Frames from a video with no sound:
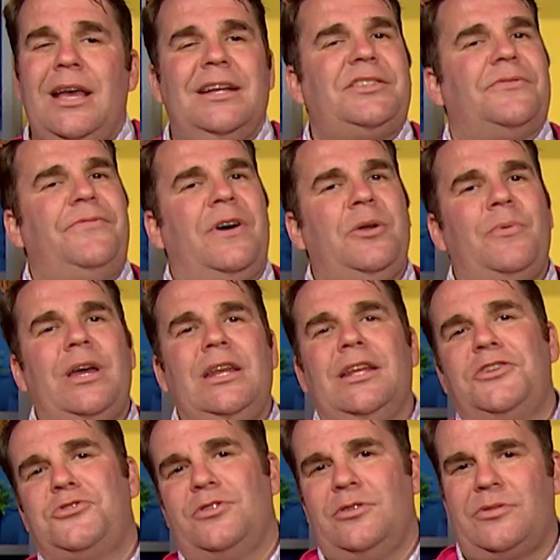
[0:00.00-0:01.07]
It's a fun way to
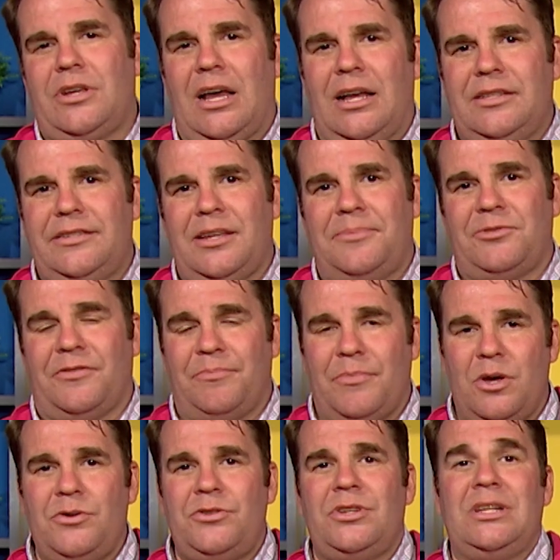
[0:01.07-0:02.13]
introduce concepts of
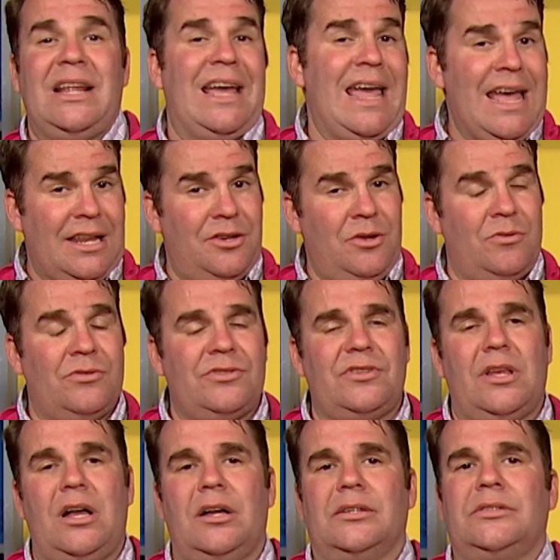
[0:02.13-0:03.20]
motion and Newton's
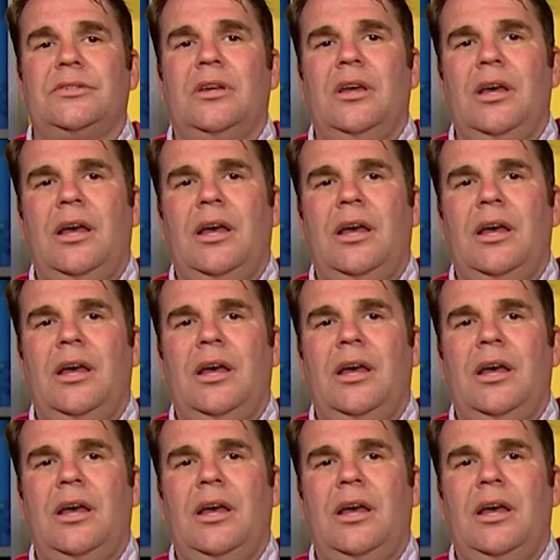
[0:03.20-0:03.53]
laws.